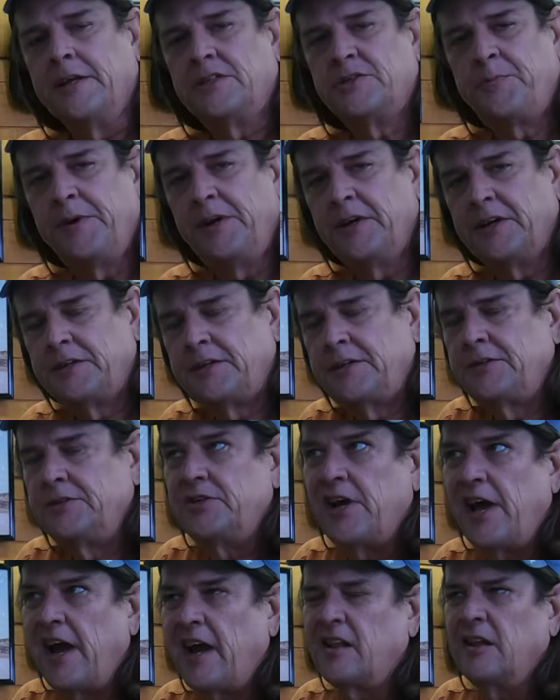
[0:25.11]
it's been
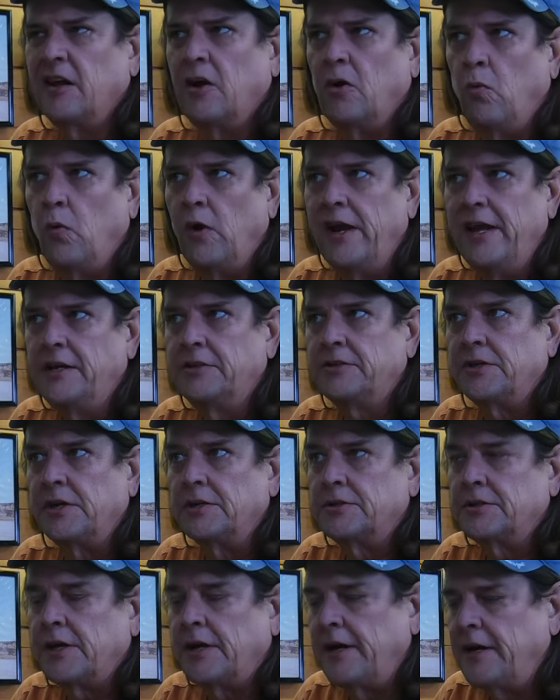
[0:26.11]
exactly a week
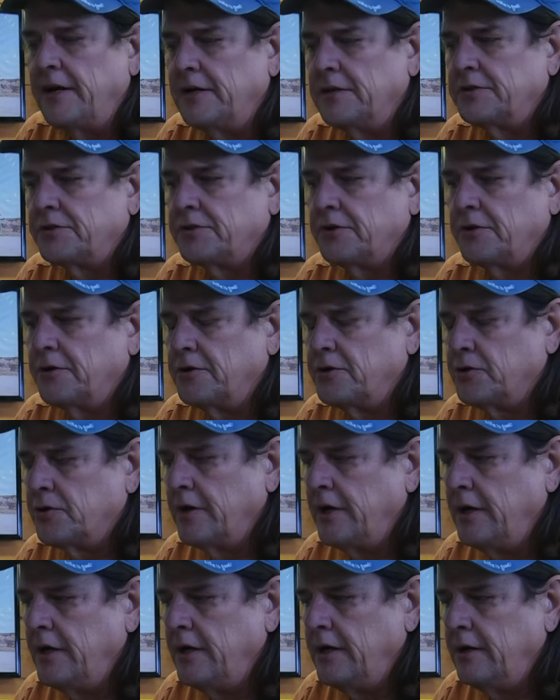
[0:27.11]
since I had
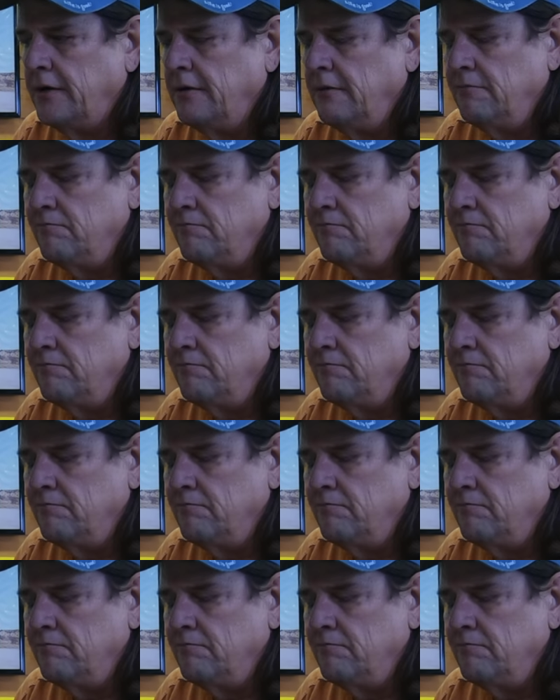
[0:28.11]
surgery.